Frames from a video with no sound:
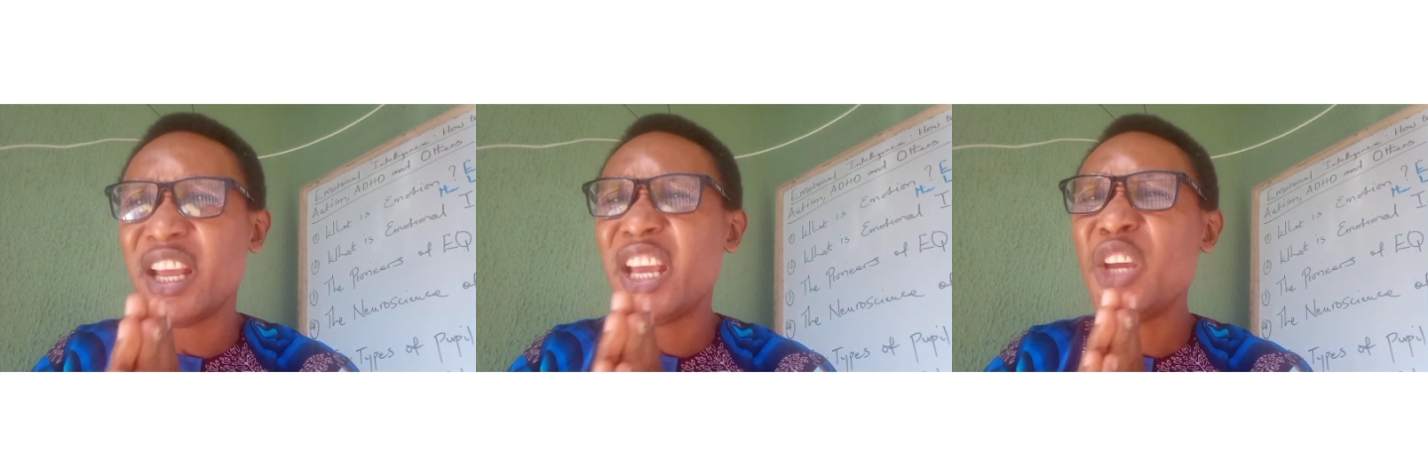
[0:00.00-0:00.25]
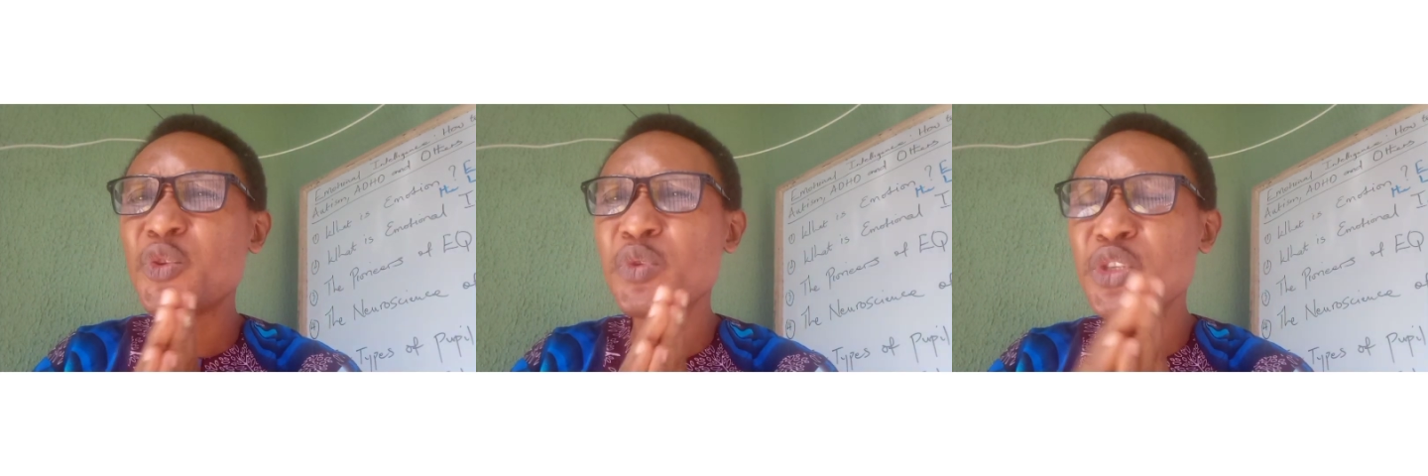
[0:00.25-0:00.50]

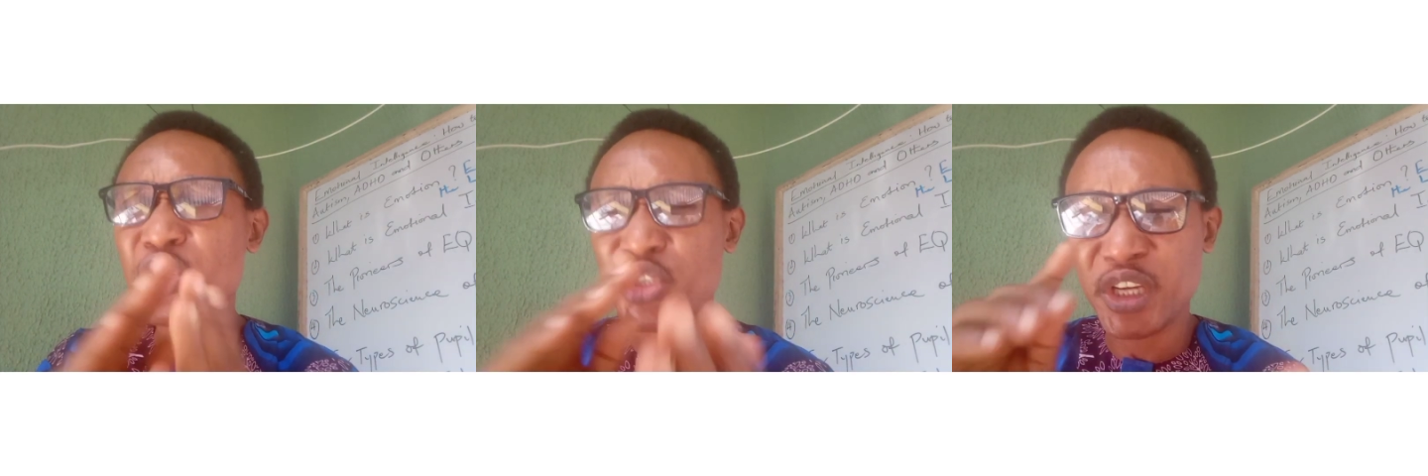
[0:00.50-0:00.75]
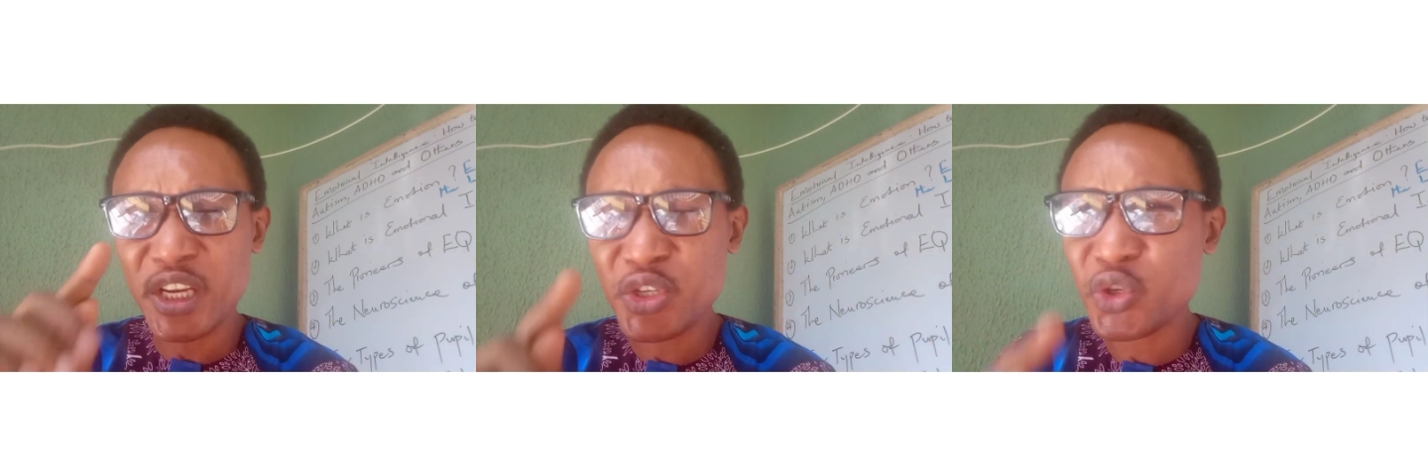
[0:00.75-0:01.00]
It will
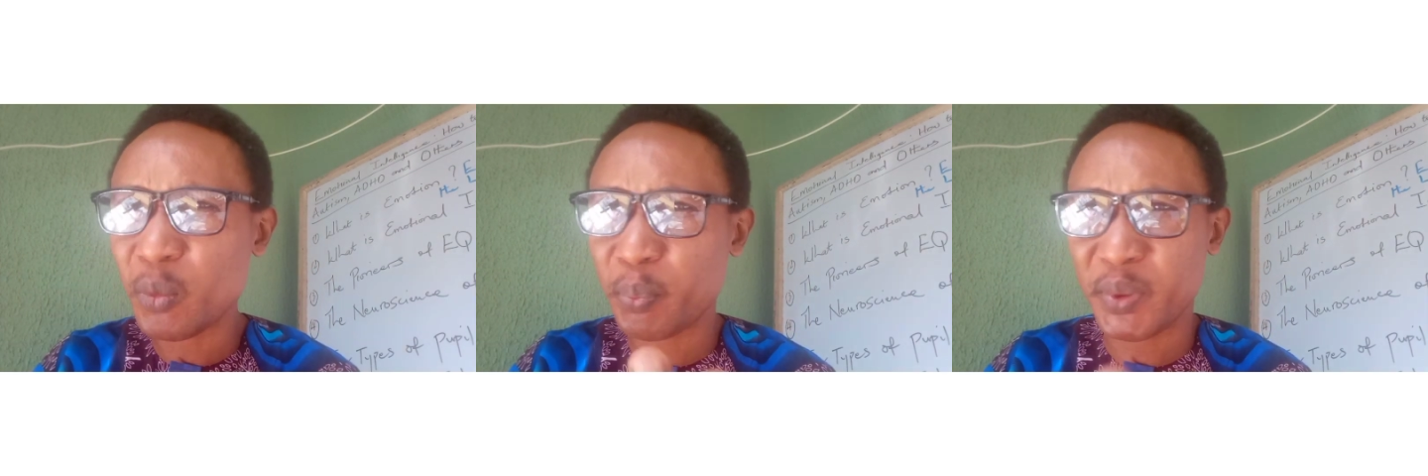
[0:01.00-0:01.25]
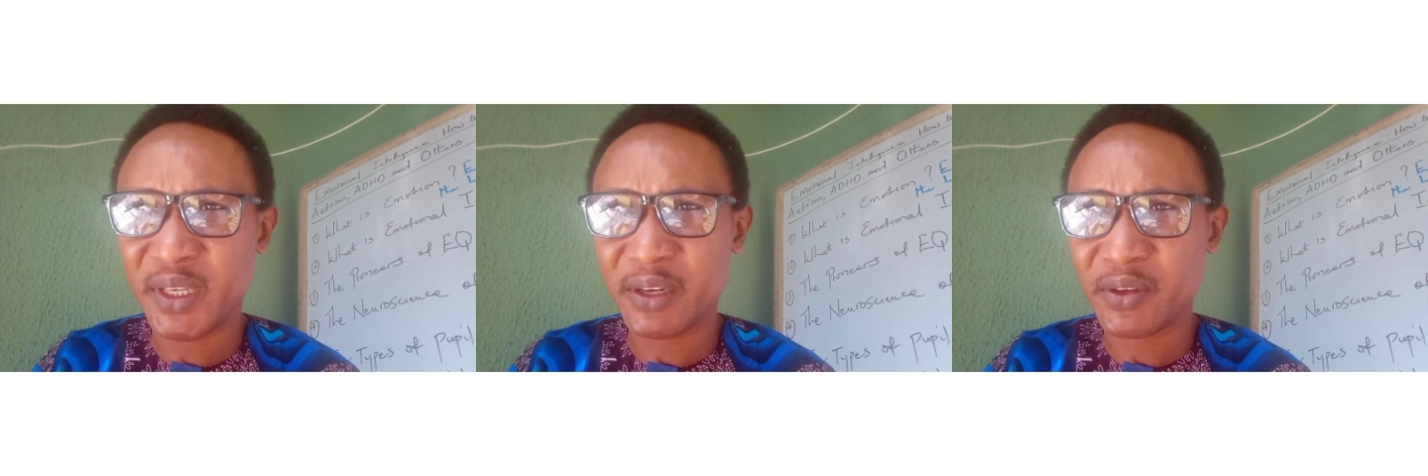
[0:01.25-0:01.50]
change your
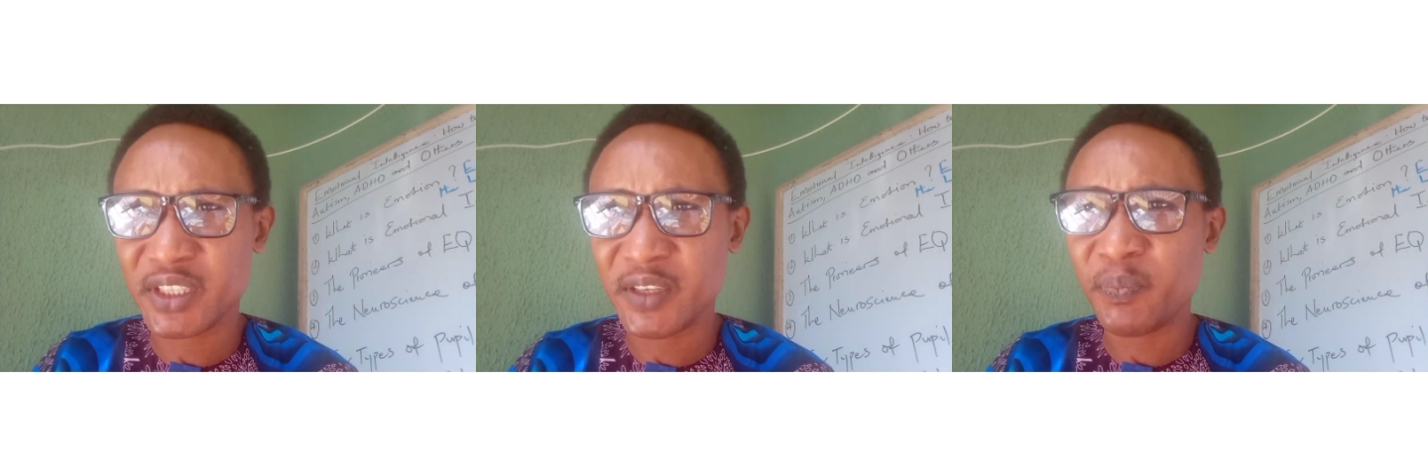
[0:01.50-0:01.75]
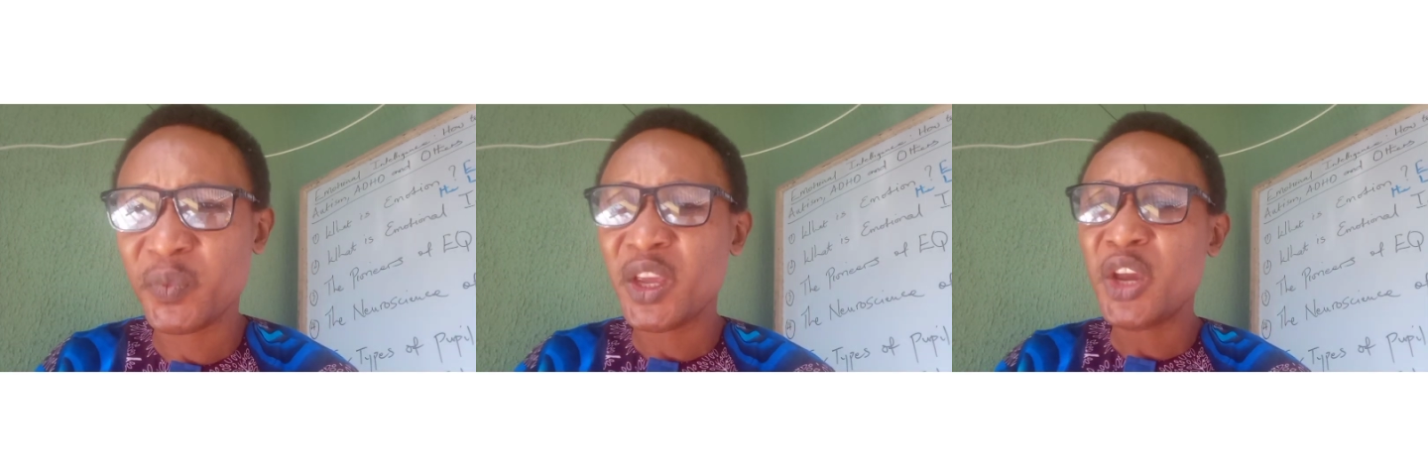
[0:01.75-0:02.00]
pedagogy.